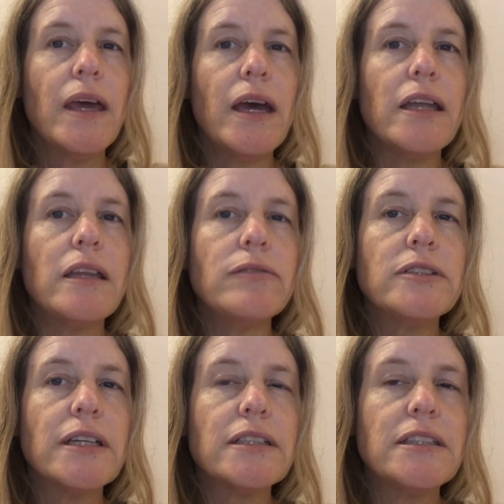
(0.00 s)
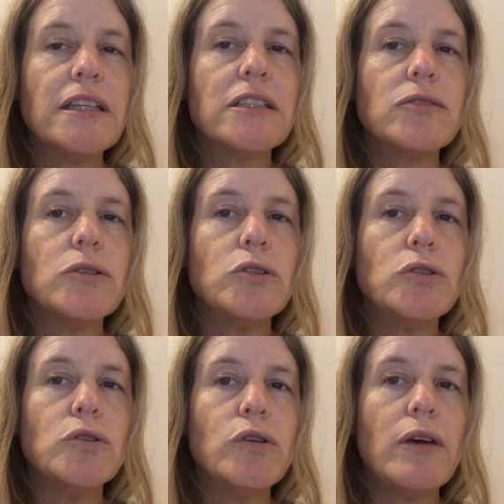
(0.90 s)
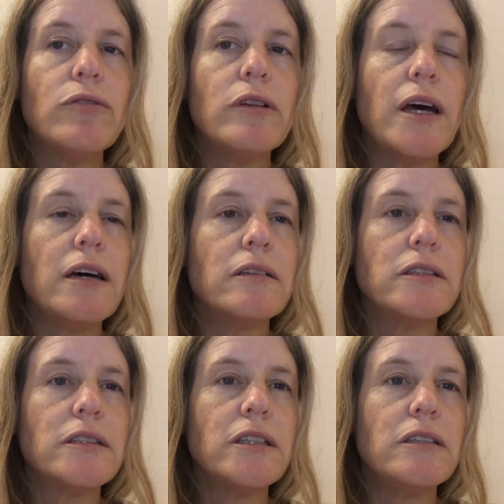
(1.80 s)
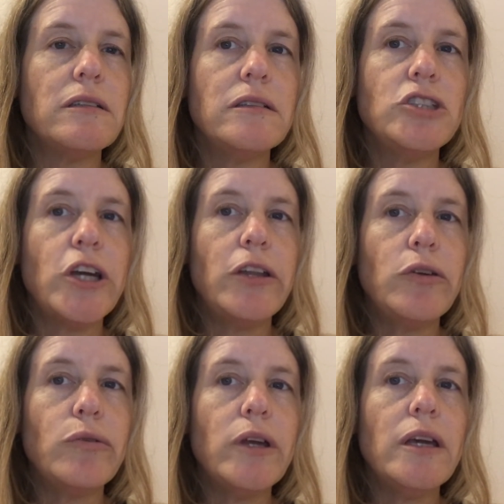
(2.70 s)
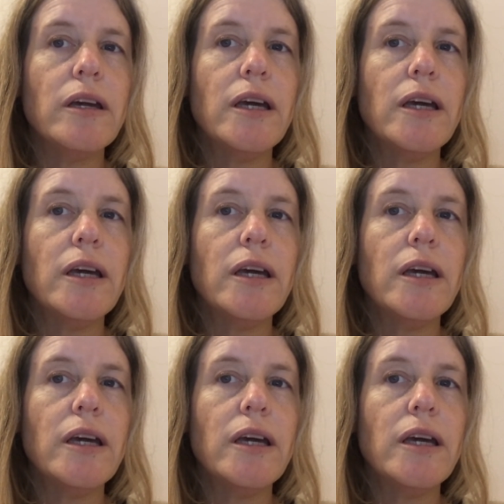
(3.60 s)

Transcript: and, if successful, to travel out in January.